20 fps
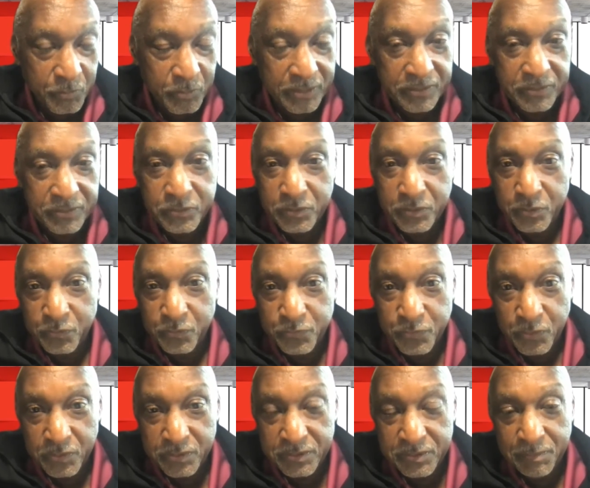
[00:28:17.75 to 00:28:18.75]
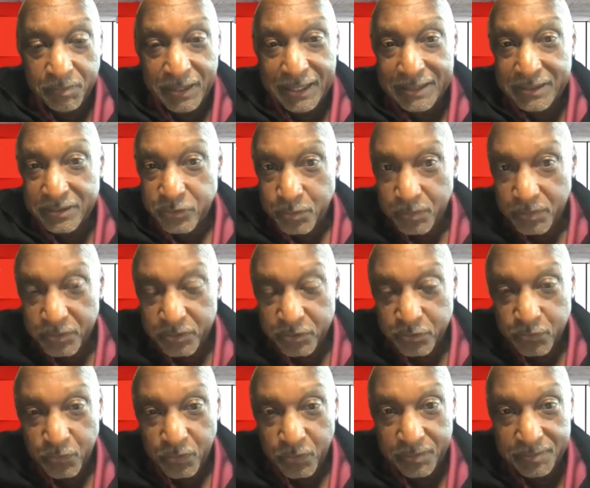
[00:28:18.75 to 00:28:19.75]
We're going to do it for the Black Entrepreneurs
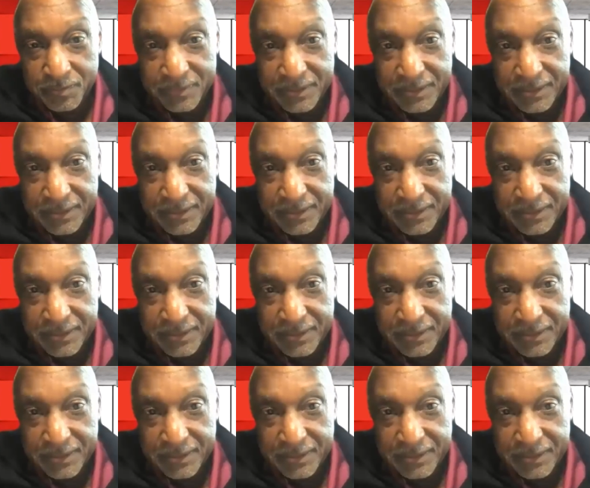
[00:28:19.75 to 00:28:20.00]
Forum.